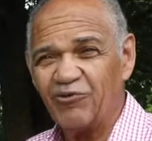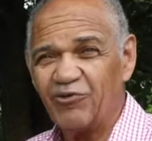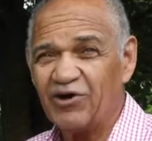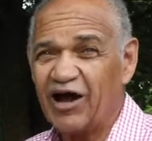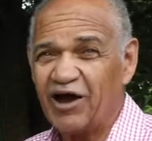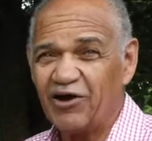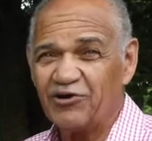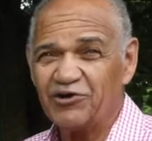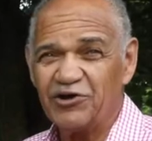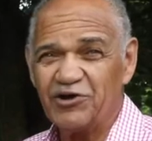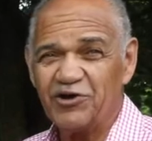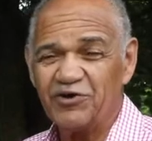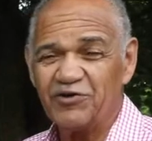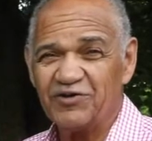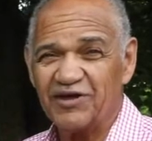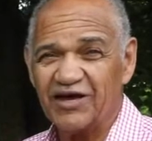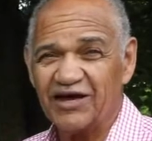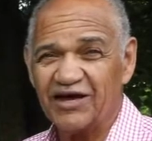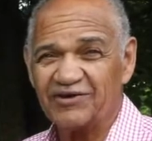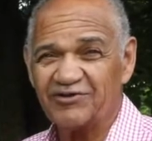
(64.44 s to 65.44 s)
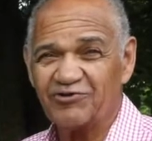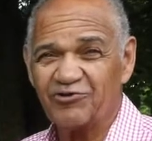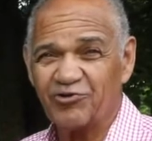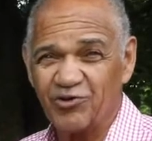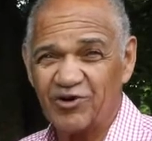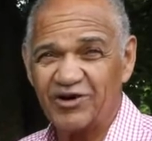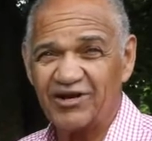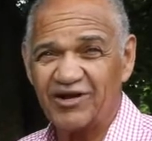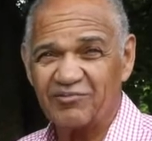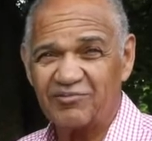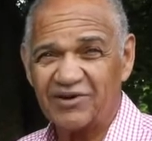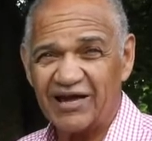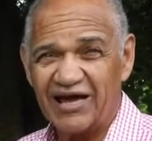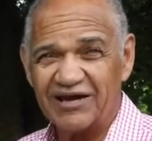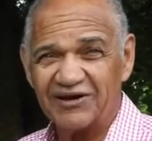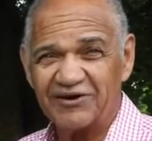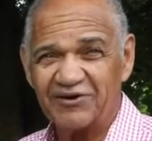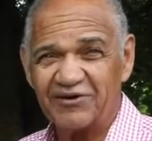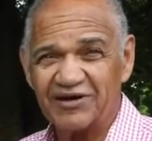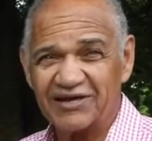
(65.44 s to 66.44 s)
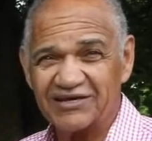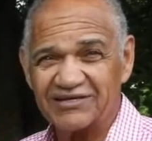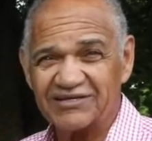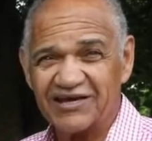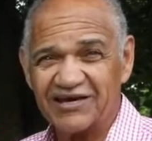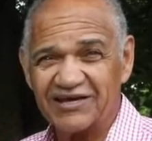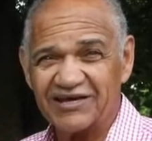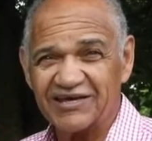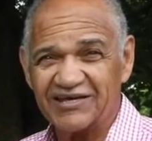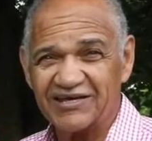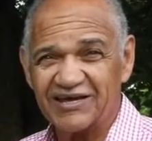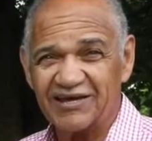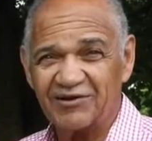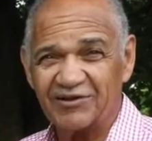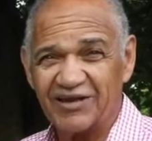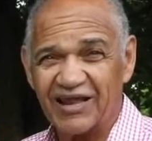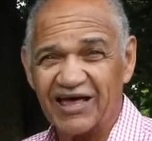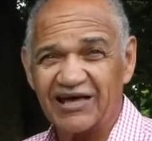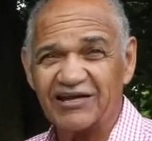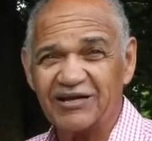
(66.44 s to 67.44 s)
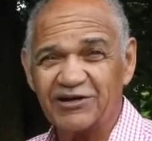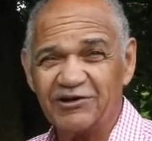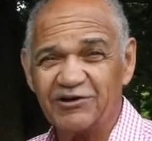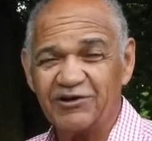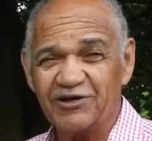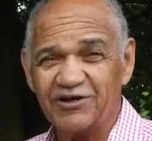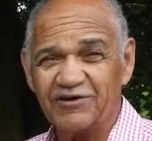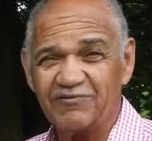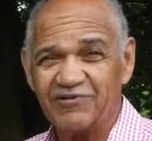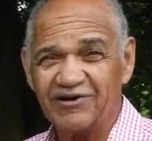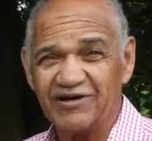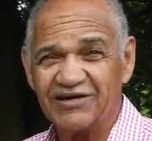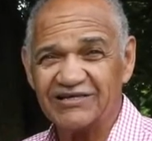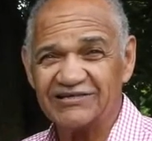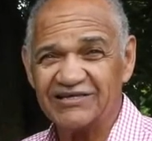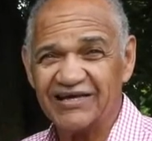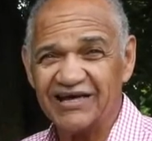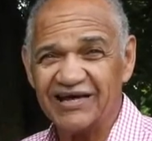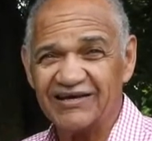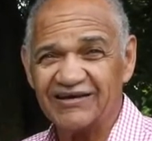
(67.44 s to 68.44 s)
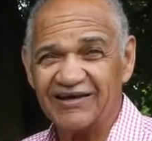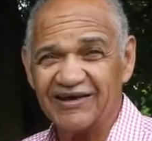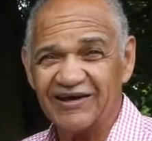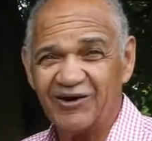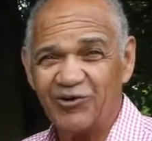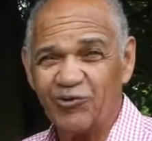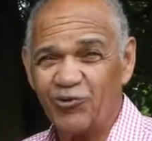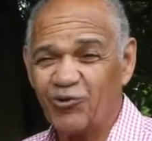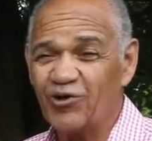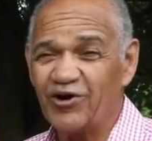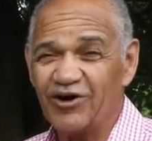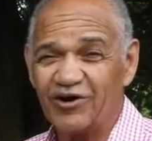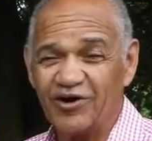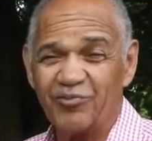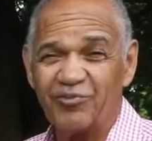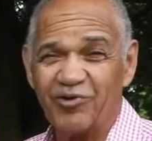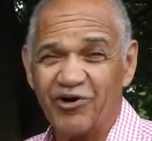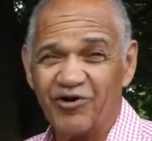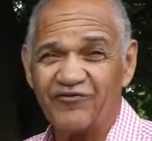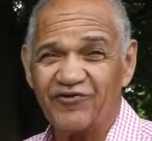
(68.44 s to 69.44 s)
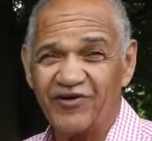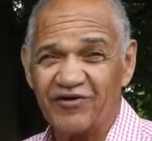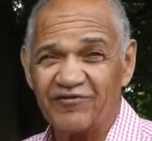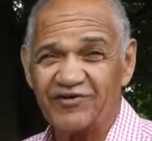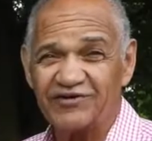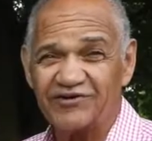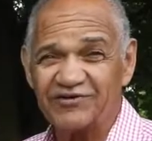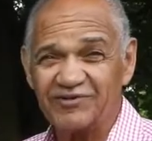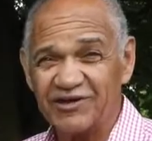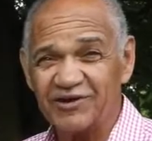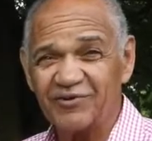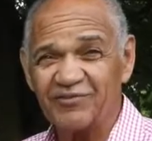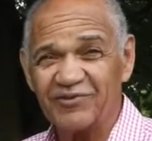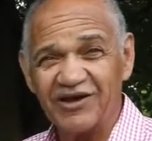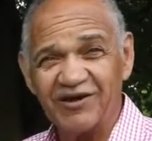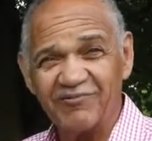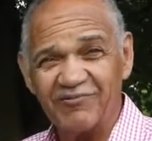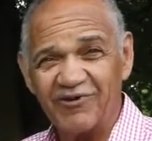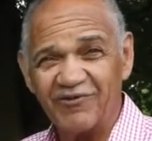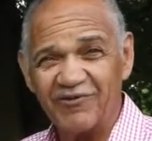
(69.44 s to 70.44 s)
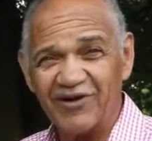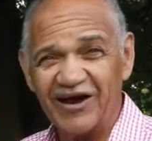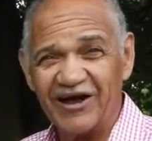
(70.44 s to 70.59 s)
We all knew that growing up black here in Kentucky, the likelihood was that one or both of us, either me or my